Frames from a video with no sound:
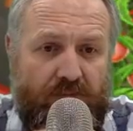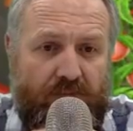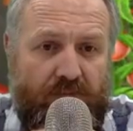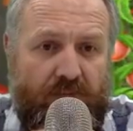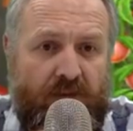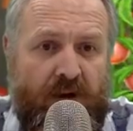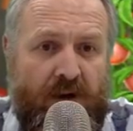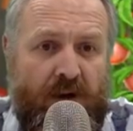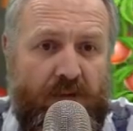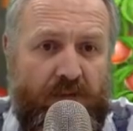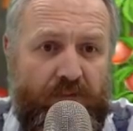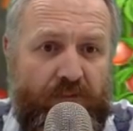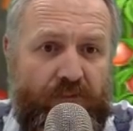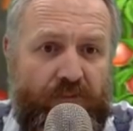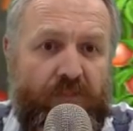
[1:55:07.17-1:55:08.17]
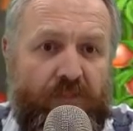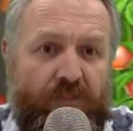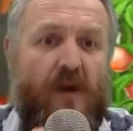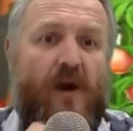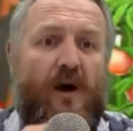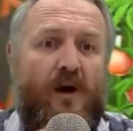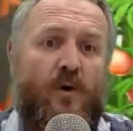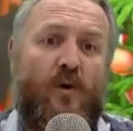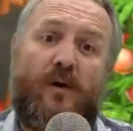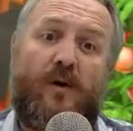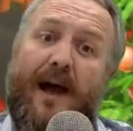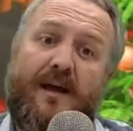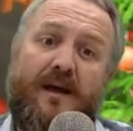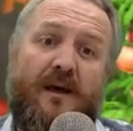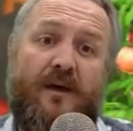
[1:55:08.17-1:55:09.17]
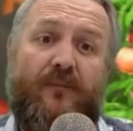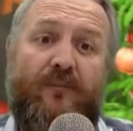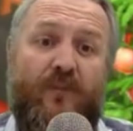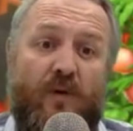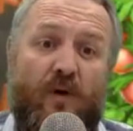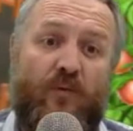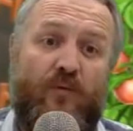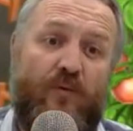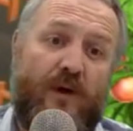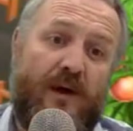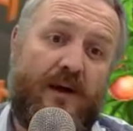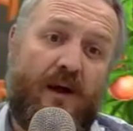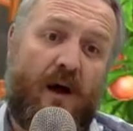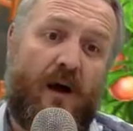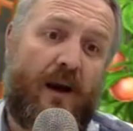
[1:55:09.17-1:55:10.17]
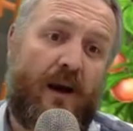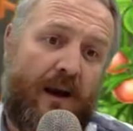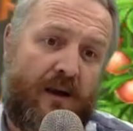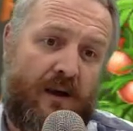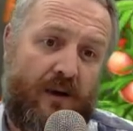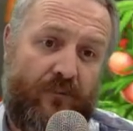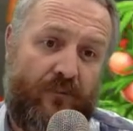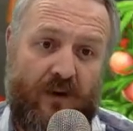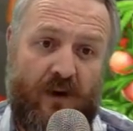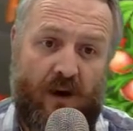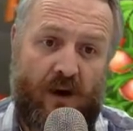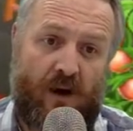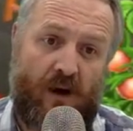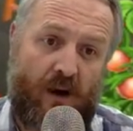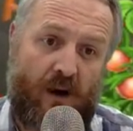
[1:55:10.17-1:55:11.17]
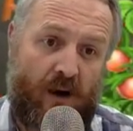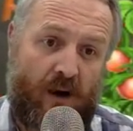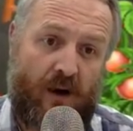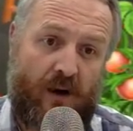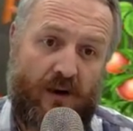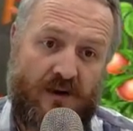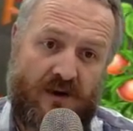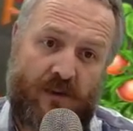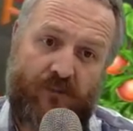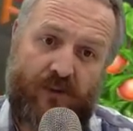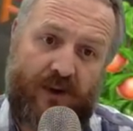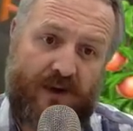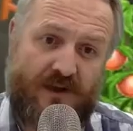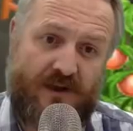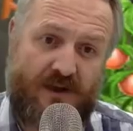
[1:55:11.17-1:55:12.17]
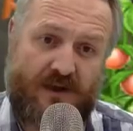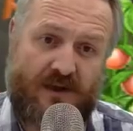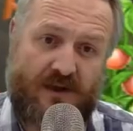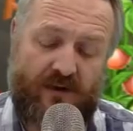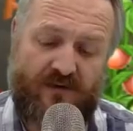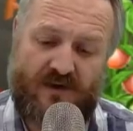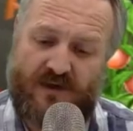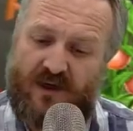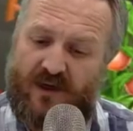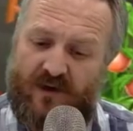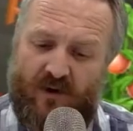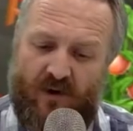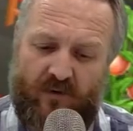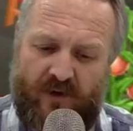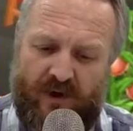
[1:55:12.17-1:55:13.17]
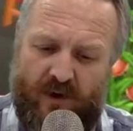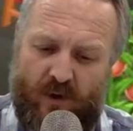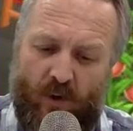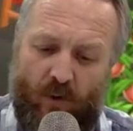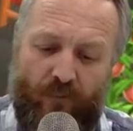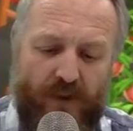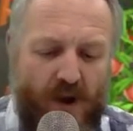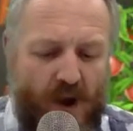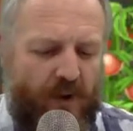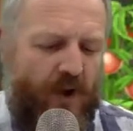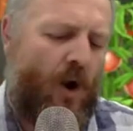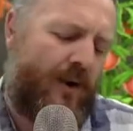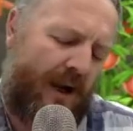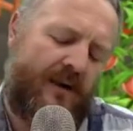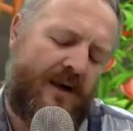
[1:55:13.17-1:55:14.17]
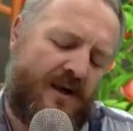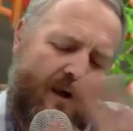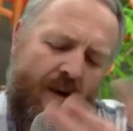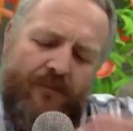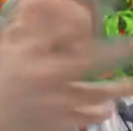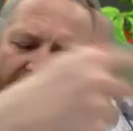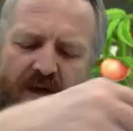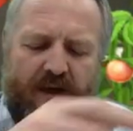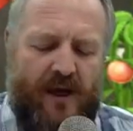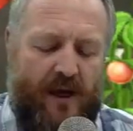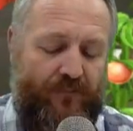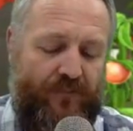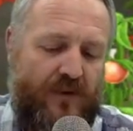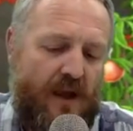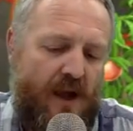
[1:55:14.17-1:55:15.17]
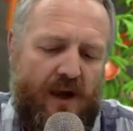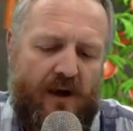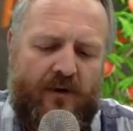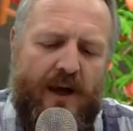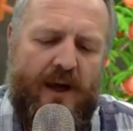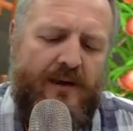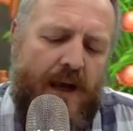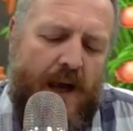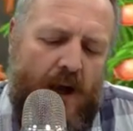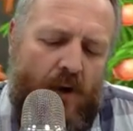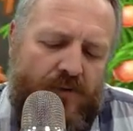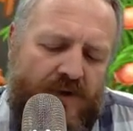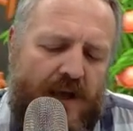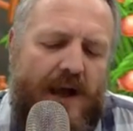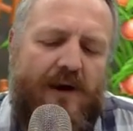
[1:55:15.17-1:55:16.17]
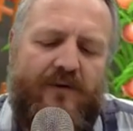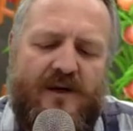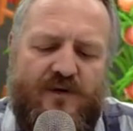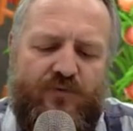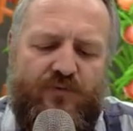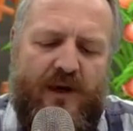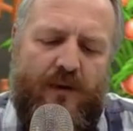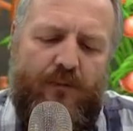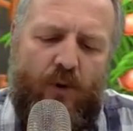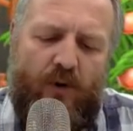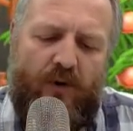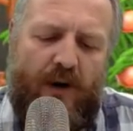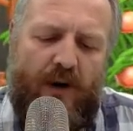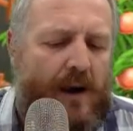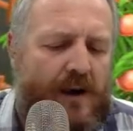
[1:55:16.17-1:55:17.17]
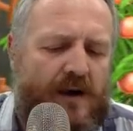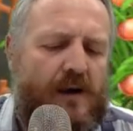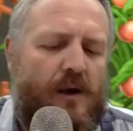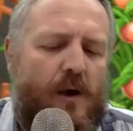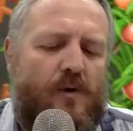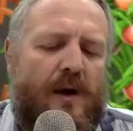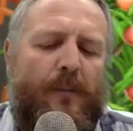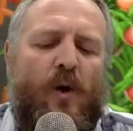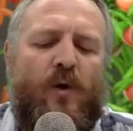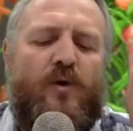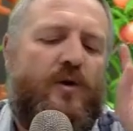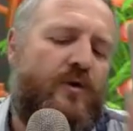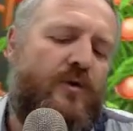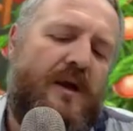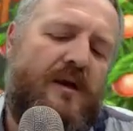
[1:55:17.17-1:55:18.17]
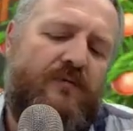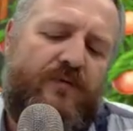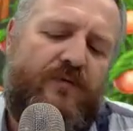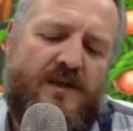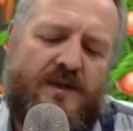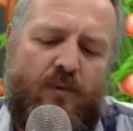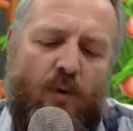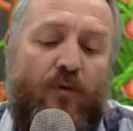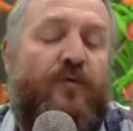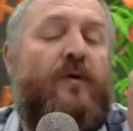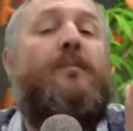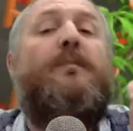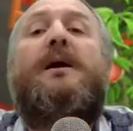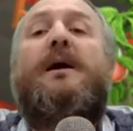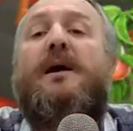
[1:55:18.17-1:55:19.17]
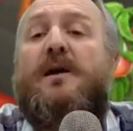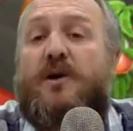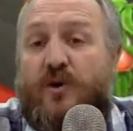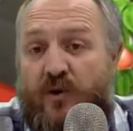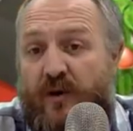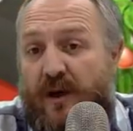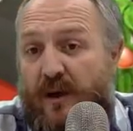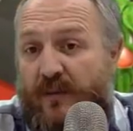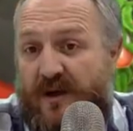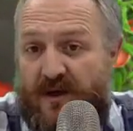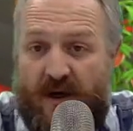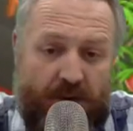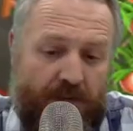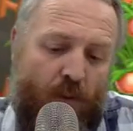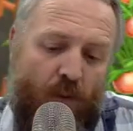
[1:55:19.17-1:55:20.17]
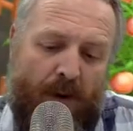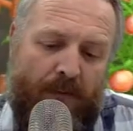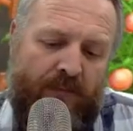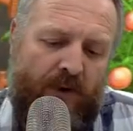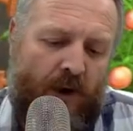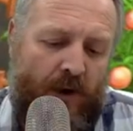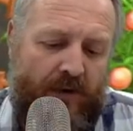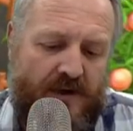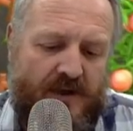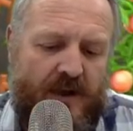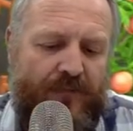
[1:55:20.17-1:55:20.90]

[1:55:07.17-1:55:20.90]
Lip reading: Yeah. You're lucky. You really are lucky. Some places I've seen not really cool. But okay, let's come back to the game. Right now, dairy is really important. Now I'm going to load up on cream first of all. For me, cream is the number one priority.